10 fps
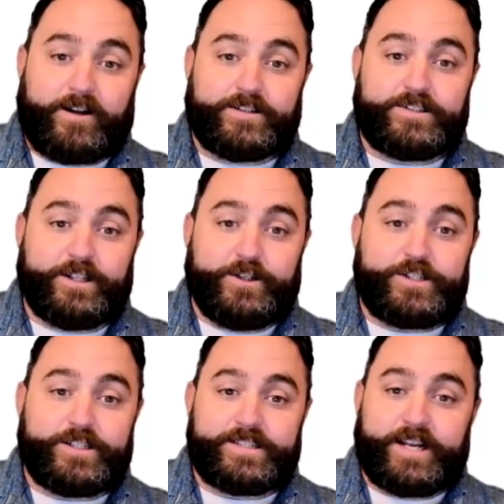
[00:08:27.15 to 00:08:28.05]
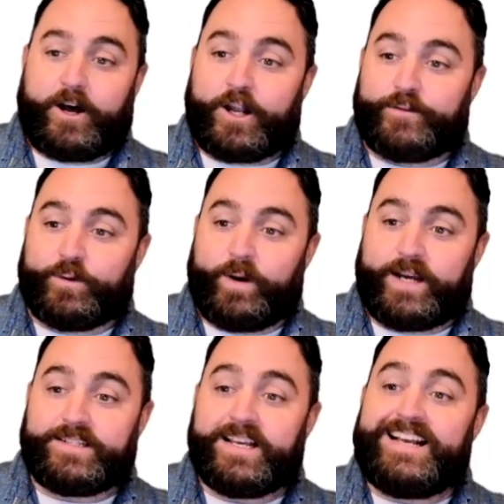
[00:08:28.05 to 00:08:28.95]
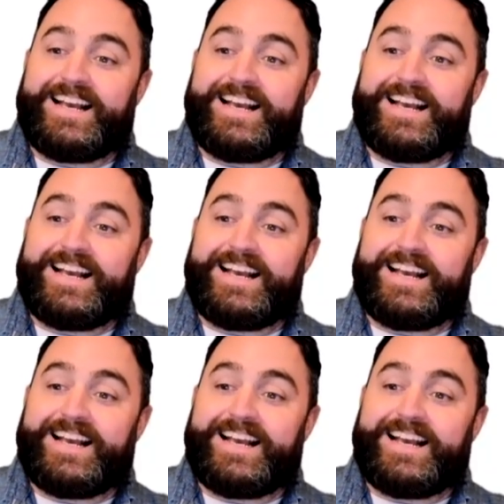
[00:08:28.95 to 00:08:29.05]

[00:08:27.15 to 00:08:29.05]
haulage solution, said Oliver Weiss,